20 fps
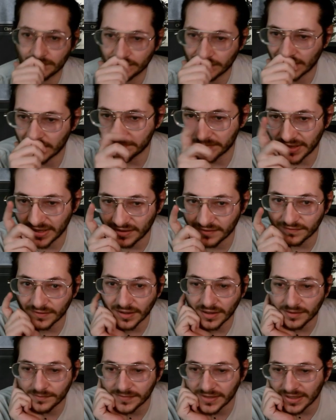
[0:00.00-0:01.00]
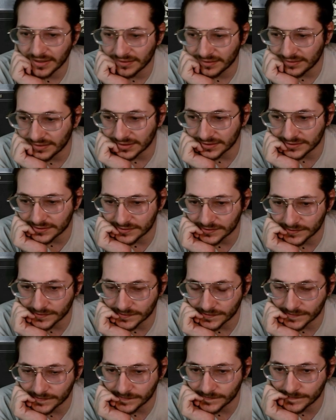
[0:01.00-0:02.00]
They may have Omnath next
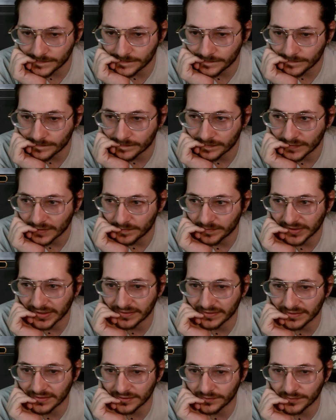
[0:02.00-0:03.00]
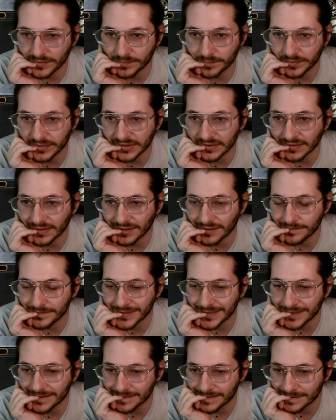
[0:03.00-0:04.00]
turn, but I think we beat
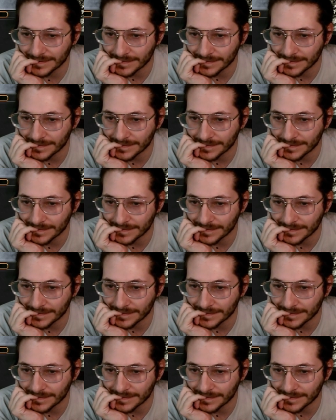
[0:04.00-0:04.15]
Omnath.